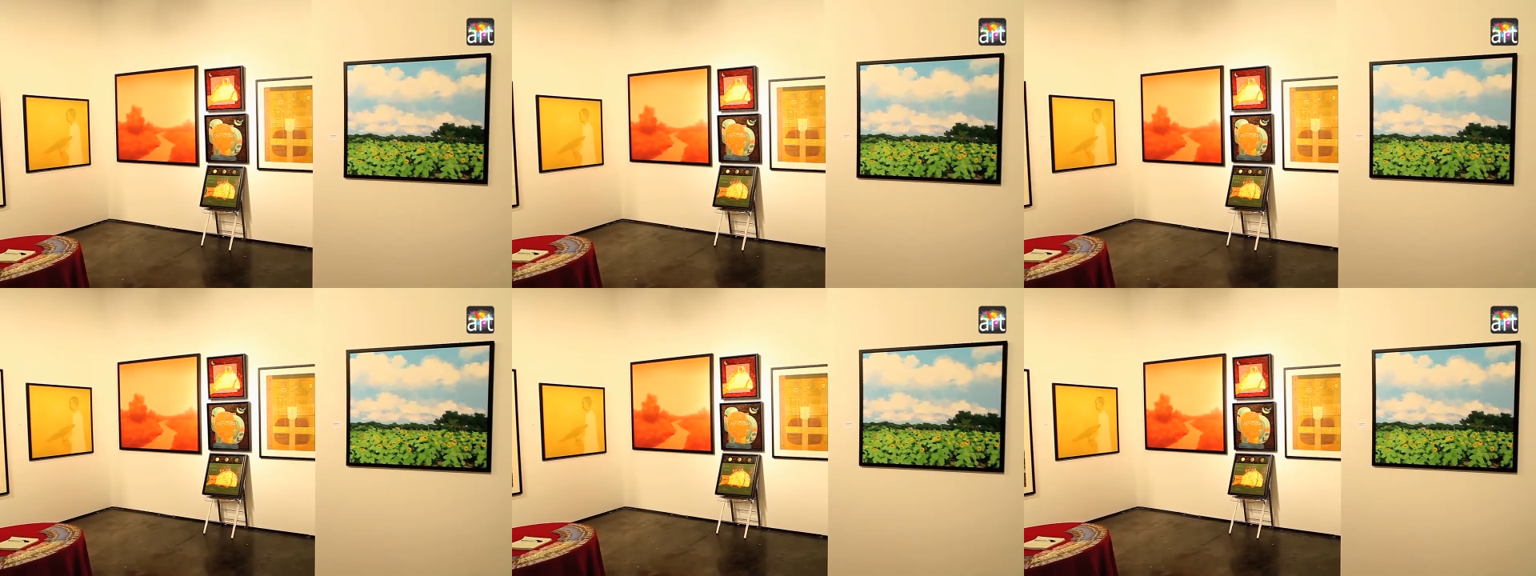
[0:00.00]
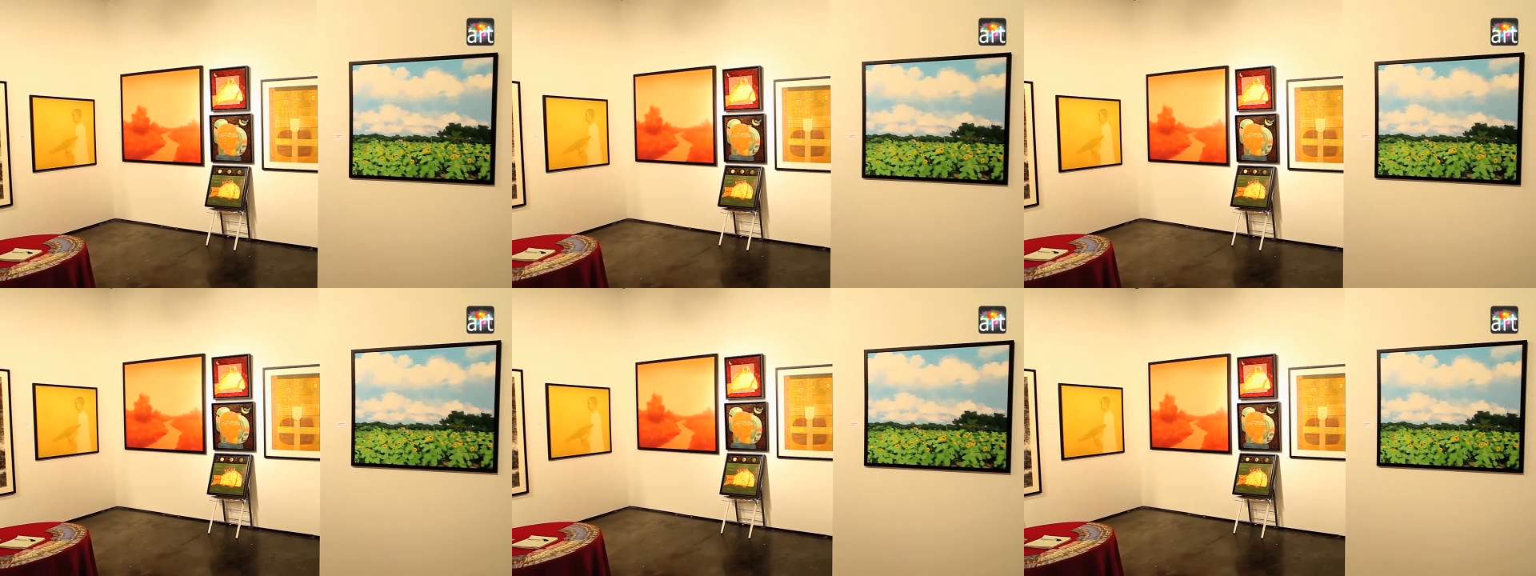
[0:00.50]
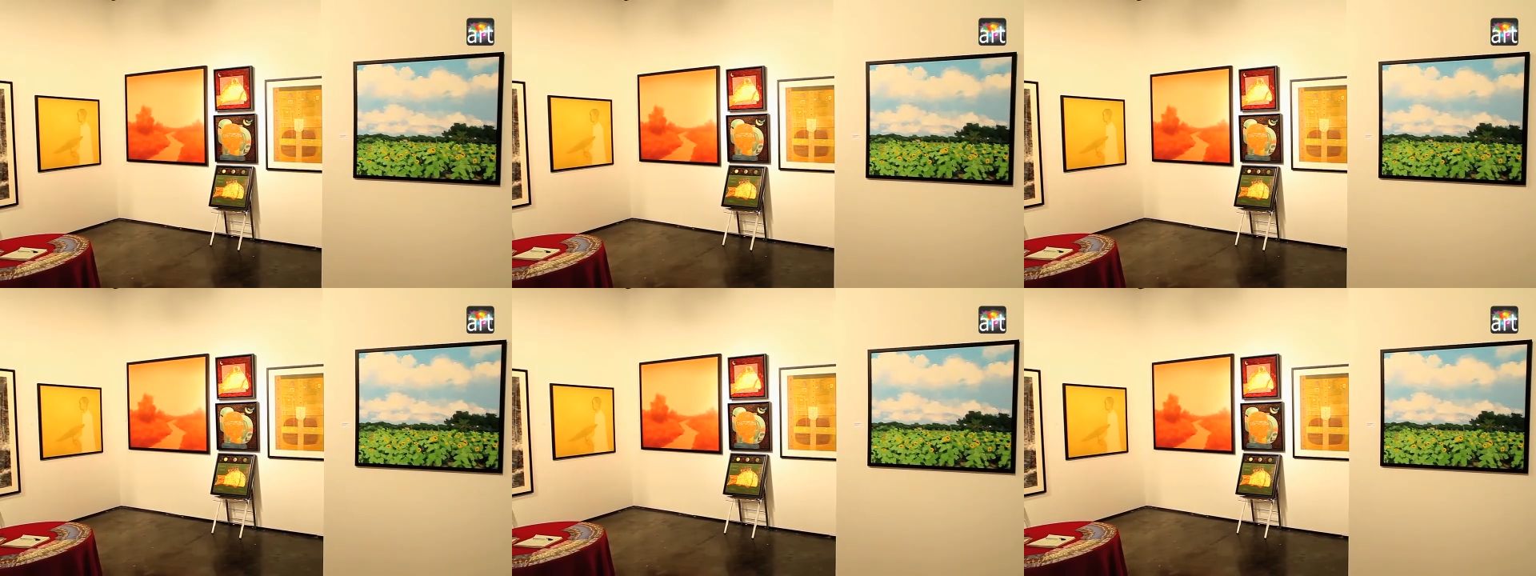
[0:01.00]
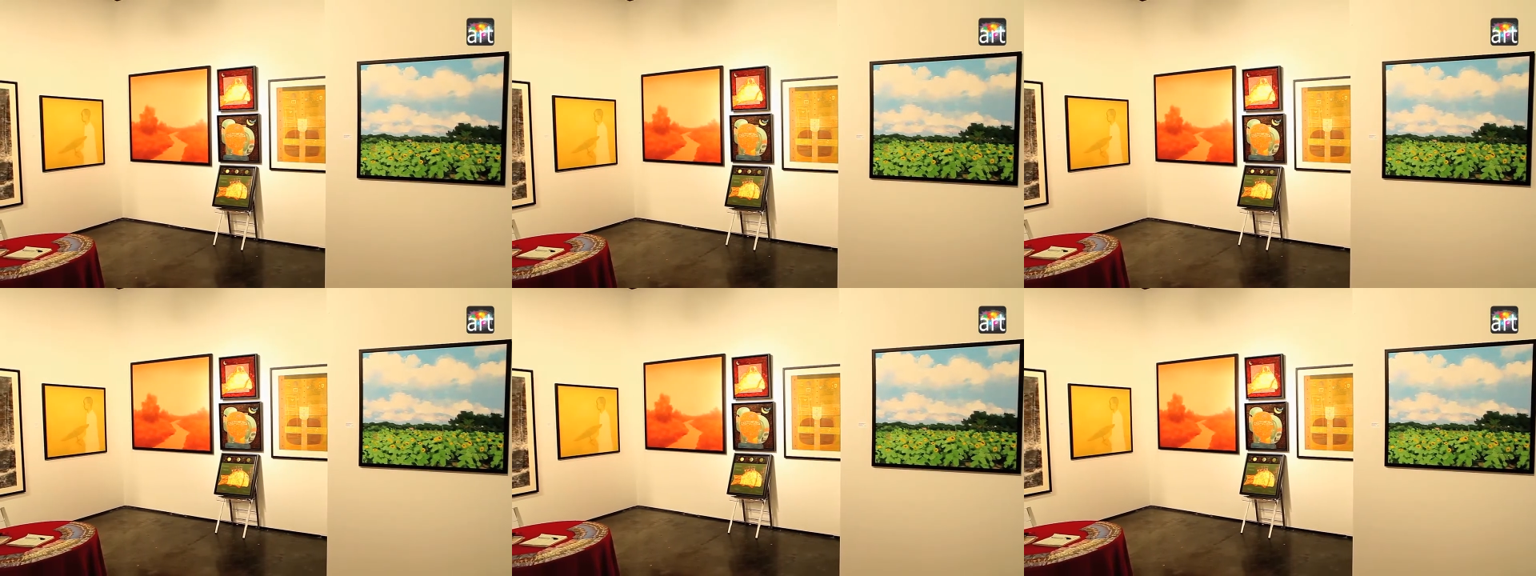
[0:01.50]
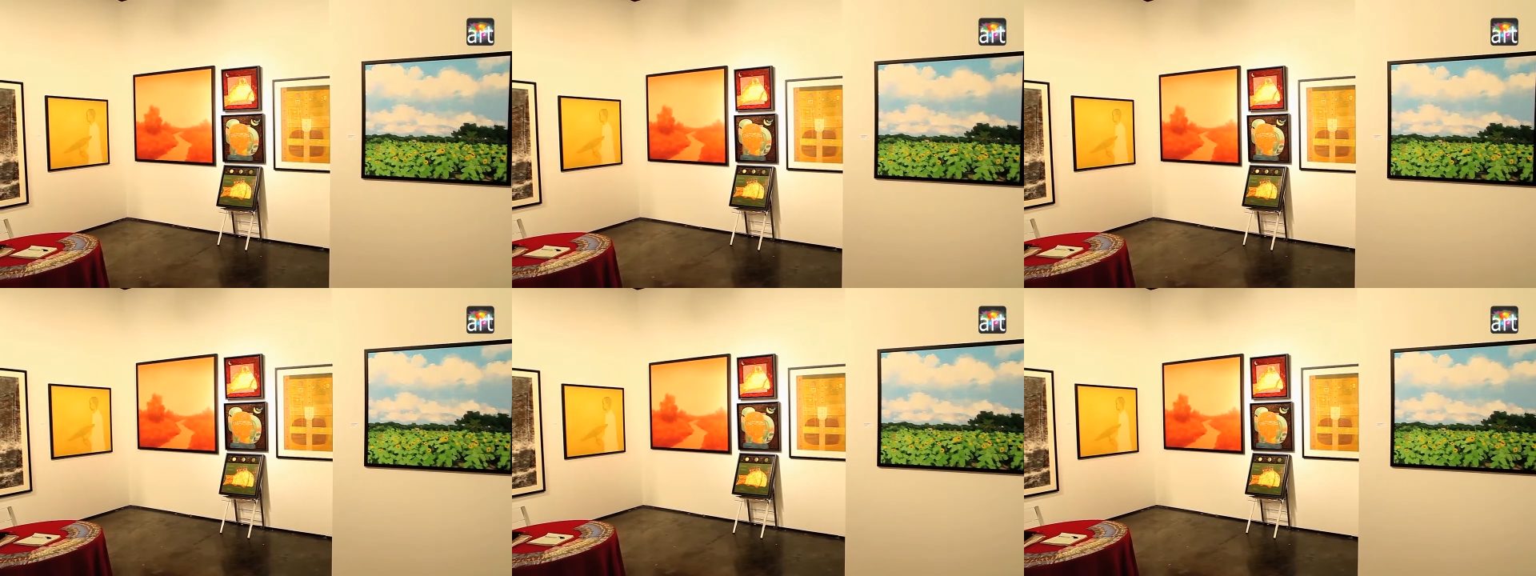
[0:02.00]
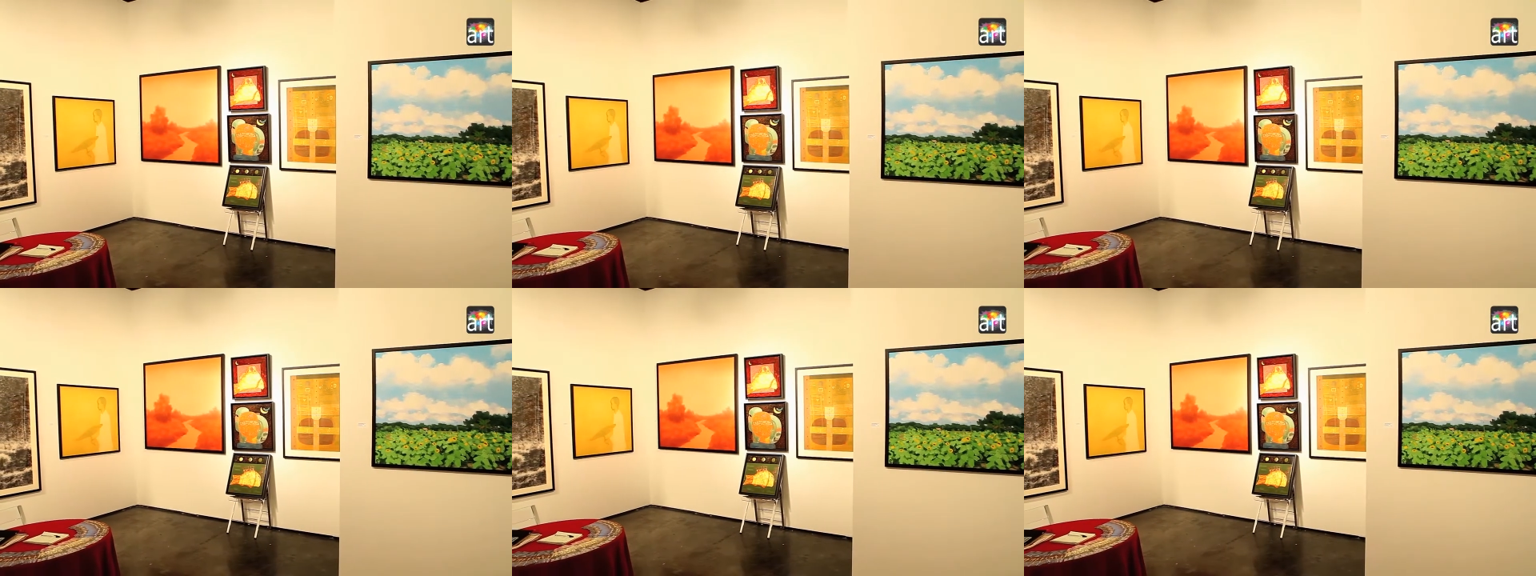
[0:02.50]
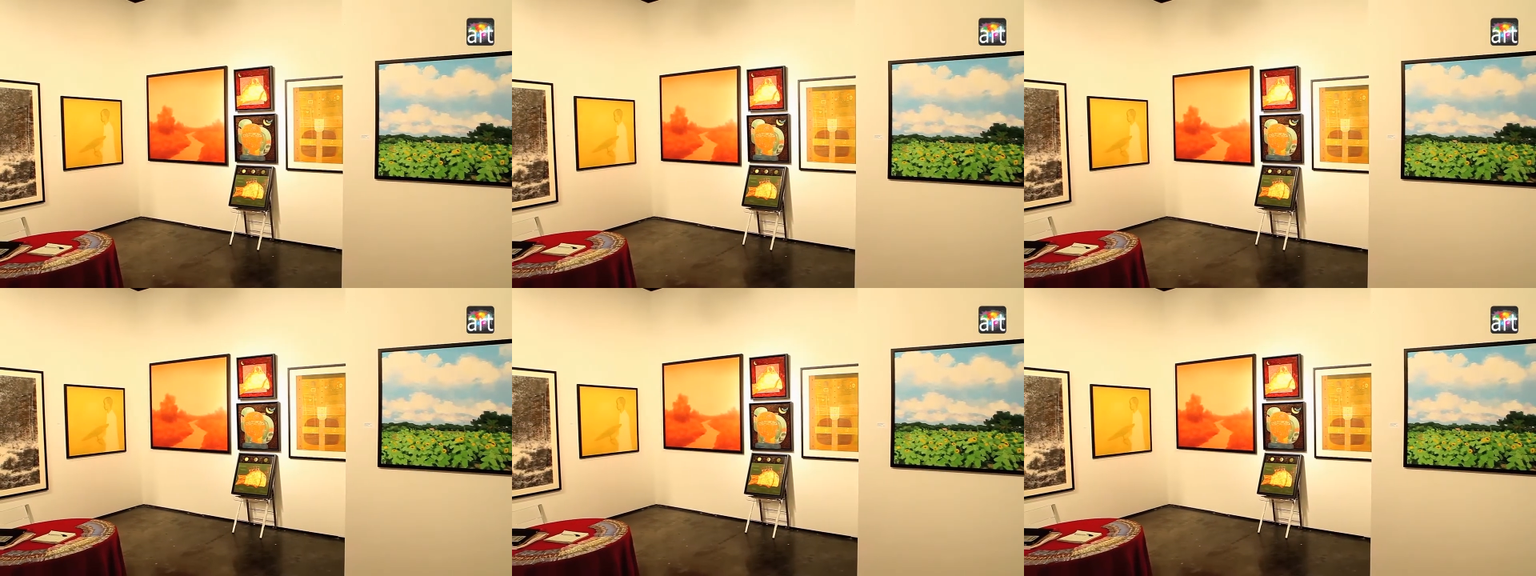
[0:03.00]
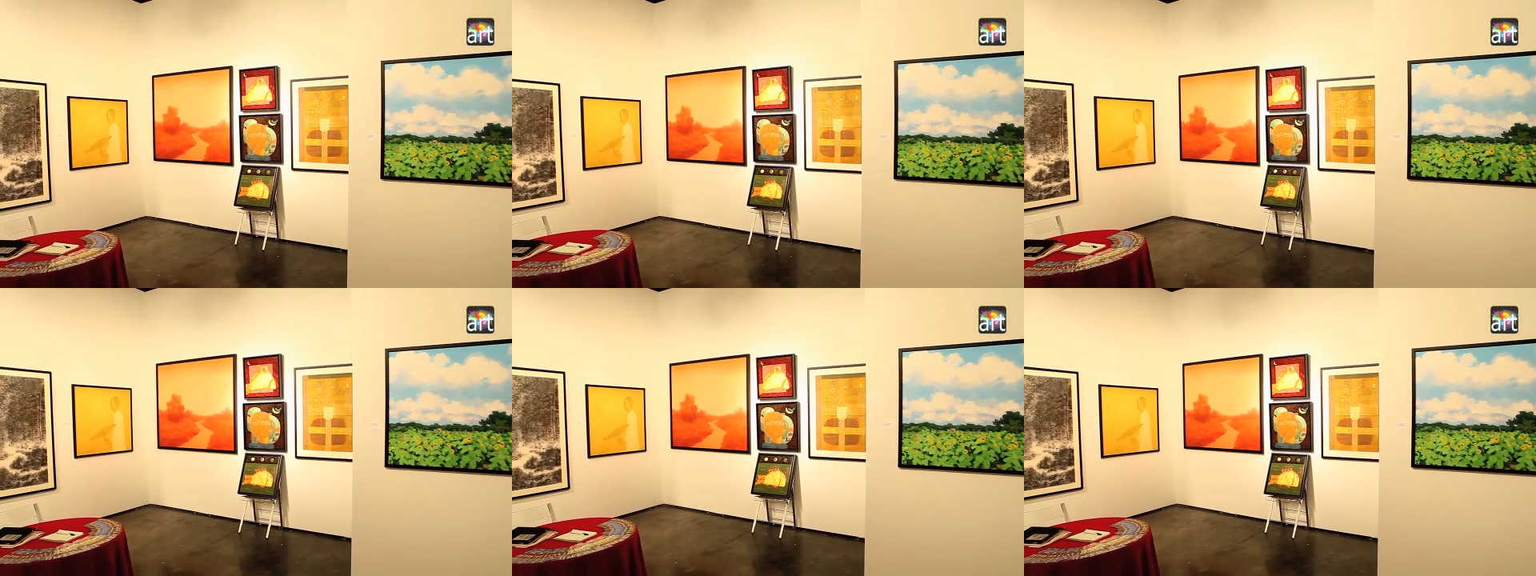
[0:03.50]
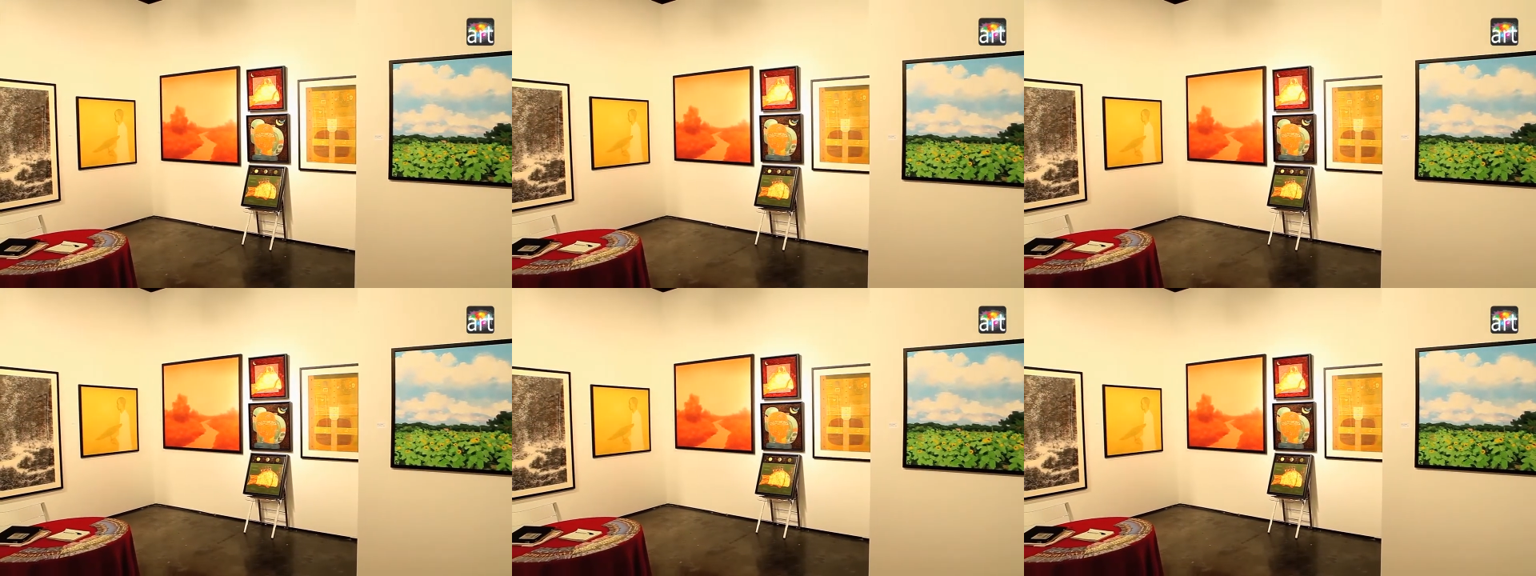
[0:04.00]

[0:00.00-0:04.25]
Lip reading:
No face is visible, so there are no lips to read.